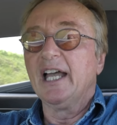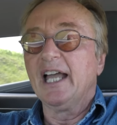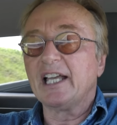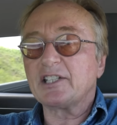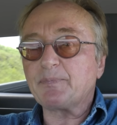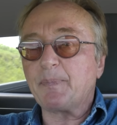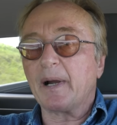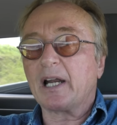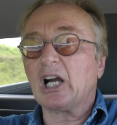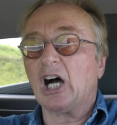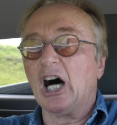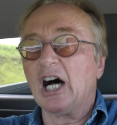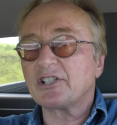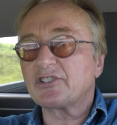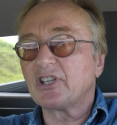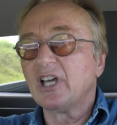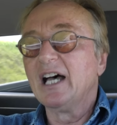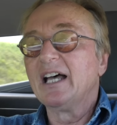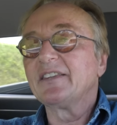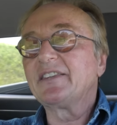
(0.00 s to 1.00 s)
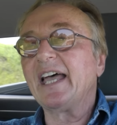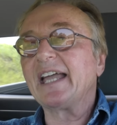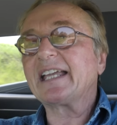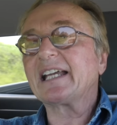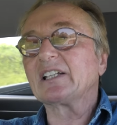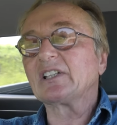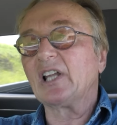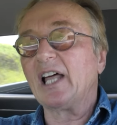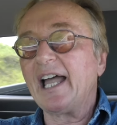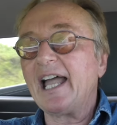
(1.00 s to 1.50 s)
is because they
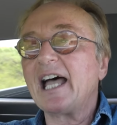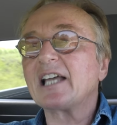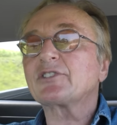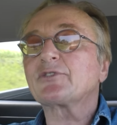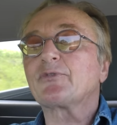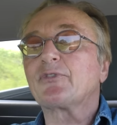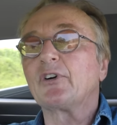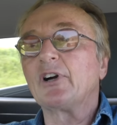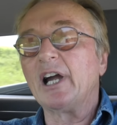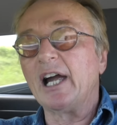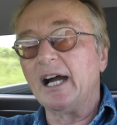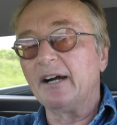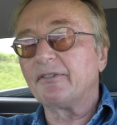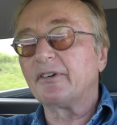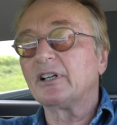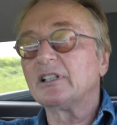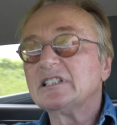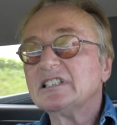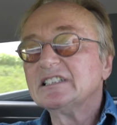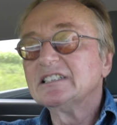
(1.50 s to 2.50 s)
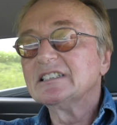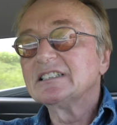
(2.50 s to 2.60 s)
can last forever.